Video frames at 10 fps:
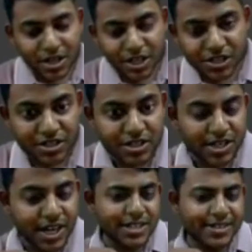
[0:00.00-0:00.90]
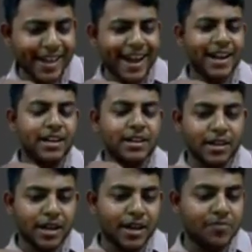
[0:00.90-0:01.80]
modern nation states
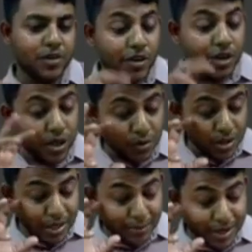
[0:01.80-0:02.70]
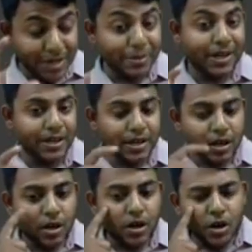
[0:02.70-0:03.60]
and the renewed
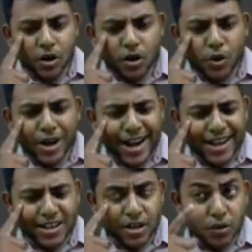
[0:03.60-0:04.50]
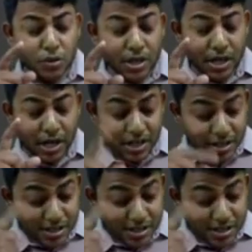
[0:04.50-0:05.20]
commitment to cater to the